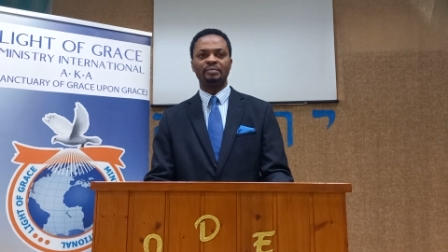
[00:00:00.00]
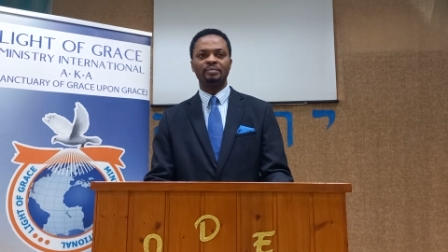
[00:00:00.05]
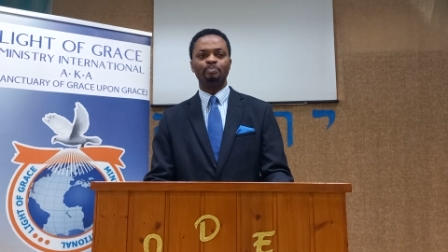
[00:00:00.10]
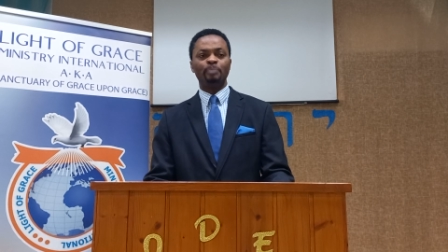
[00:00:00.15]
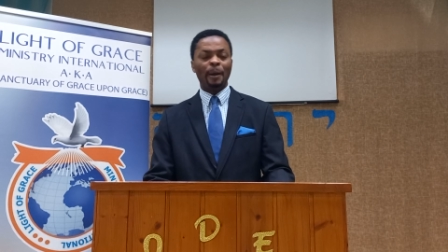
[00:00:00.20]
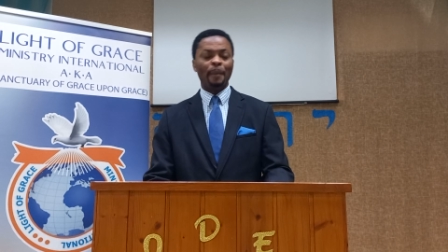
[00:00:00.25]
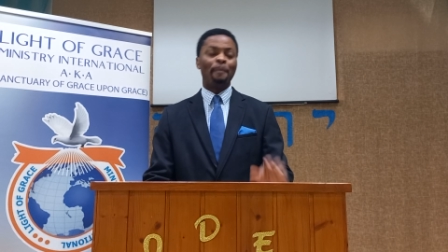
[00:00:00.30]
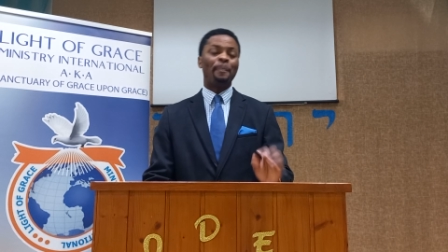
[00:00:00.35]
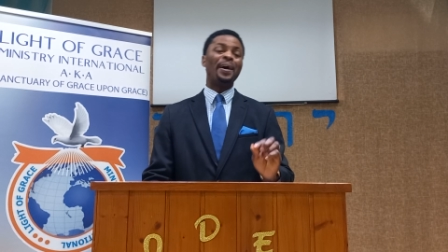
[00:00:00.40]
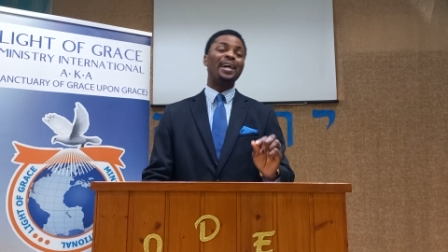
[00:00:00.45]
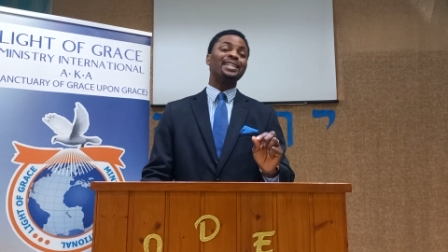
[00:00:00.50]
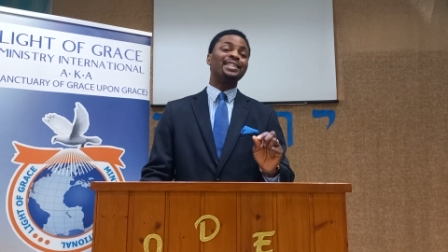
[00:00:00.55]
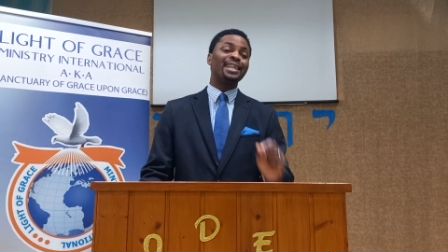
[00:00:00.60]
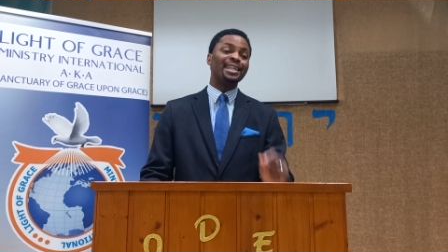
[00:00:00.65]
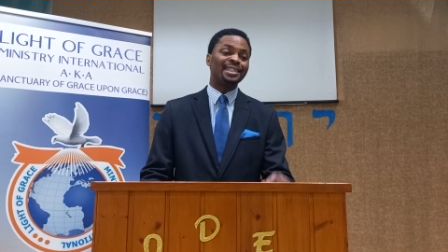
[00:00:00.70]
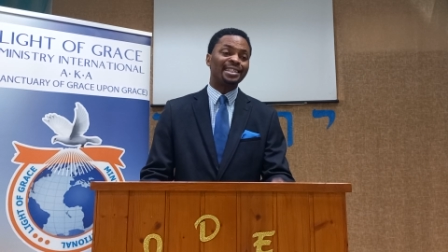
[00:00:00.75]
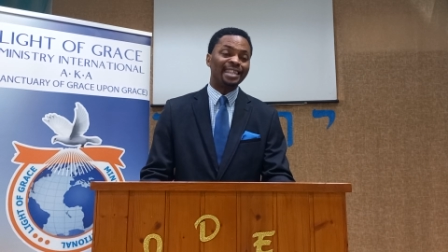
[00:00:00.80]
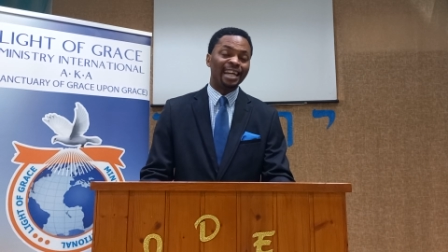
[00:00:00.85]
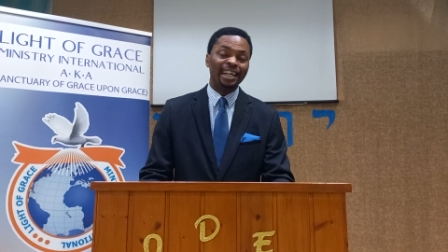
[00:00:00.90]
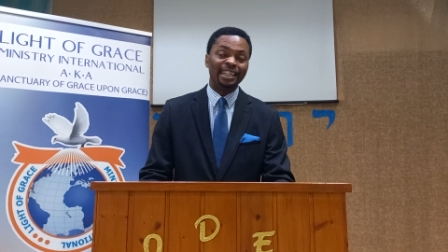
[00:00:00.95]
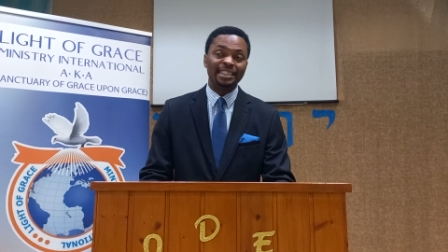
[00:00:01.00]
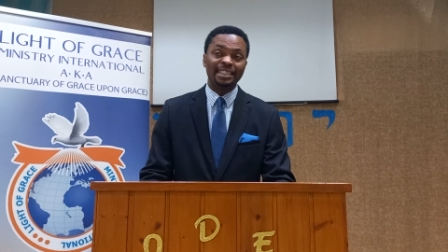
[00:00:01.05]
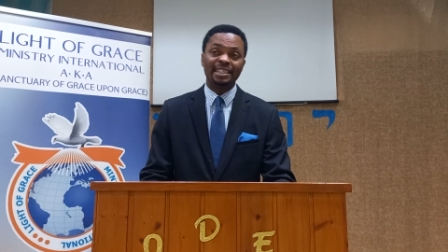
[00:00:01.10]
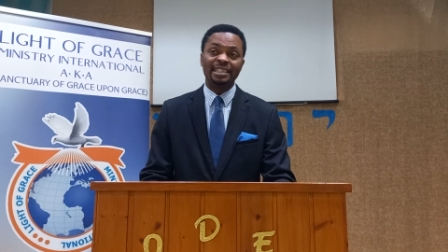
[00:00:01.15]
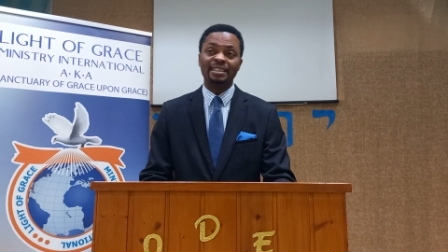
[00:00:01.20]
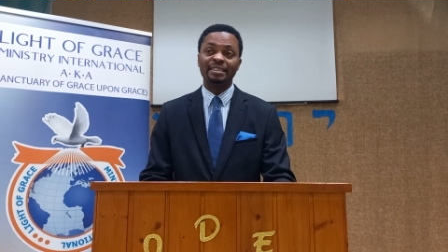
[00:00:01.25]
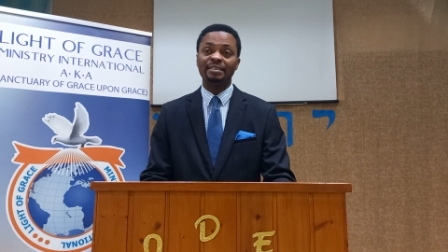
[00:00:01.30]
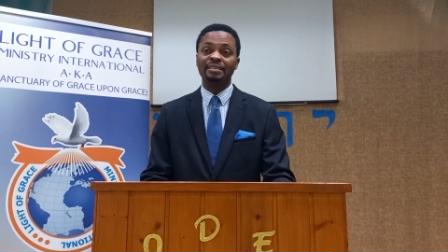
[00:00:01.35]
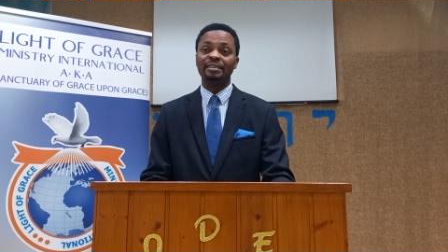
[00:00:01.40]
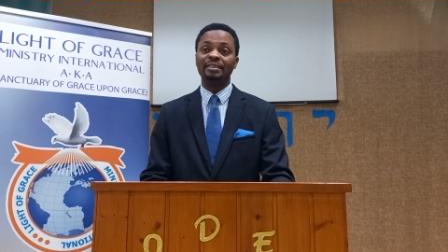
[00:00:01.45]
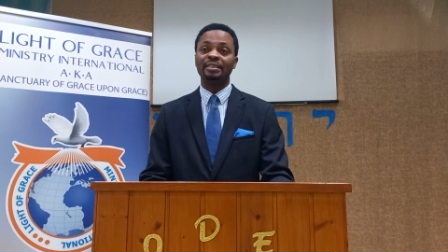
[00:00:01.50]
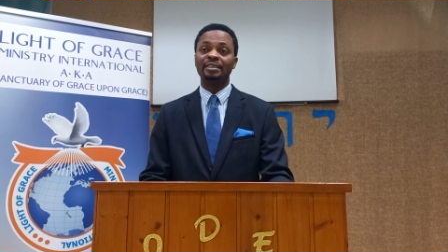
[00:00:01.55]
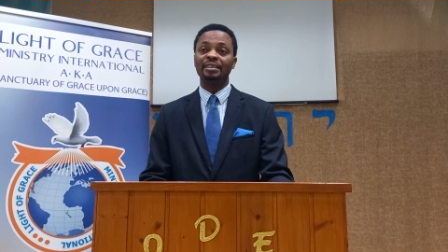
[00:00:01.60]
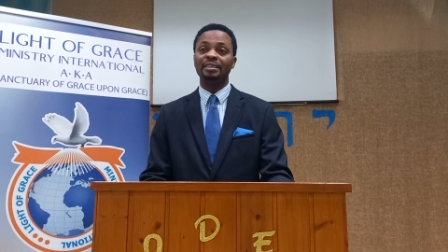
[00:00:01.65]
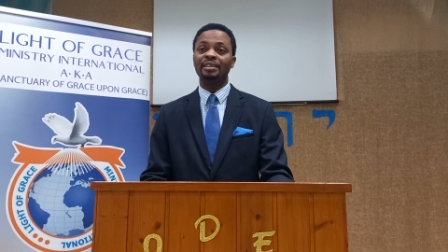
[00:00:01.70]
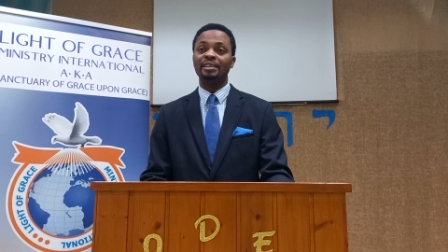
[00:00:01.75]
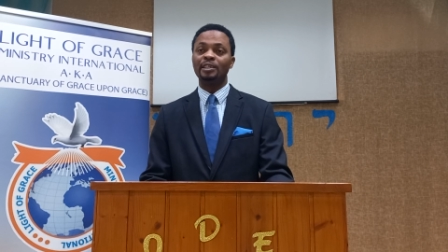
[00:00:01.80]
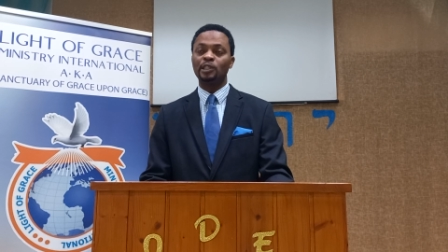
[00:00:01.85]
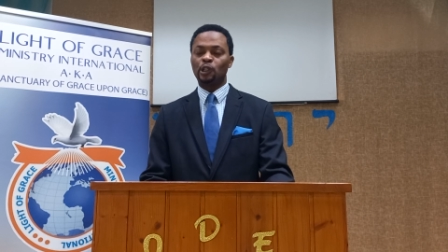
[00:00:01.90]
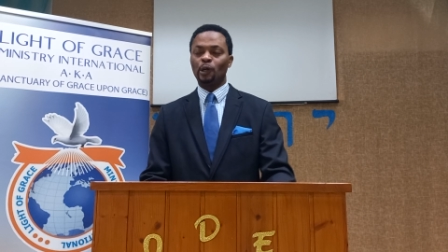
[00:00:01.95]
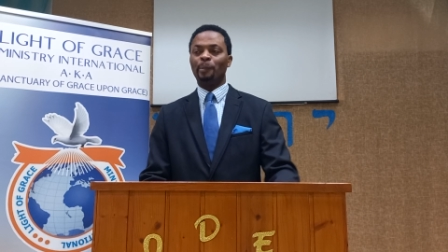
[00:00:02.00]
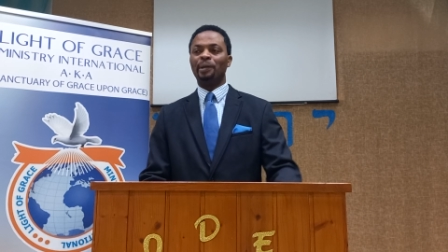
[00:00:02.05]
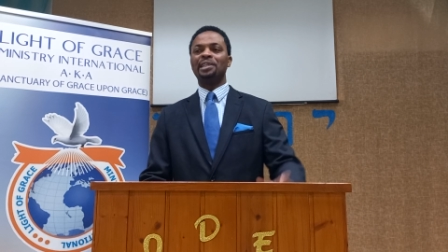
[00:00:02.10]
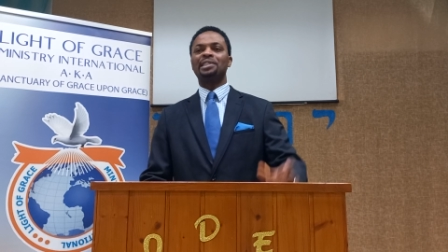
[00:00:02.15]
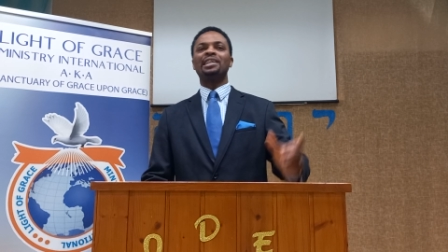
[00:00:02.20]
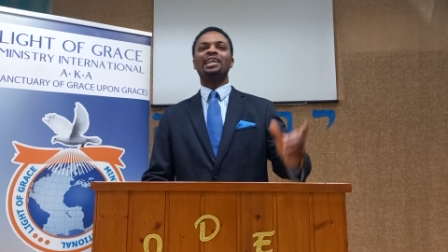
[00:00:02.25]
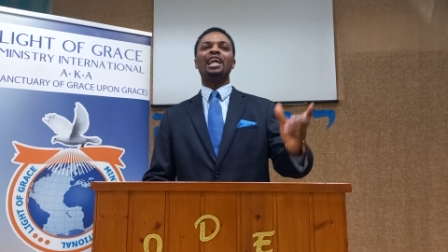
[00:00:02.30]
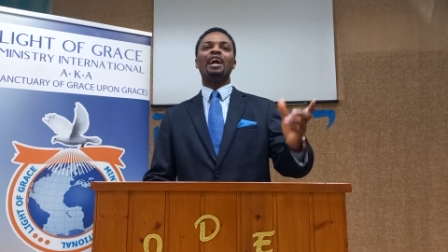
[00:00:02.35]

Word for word: Be persistent. Somebody said,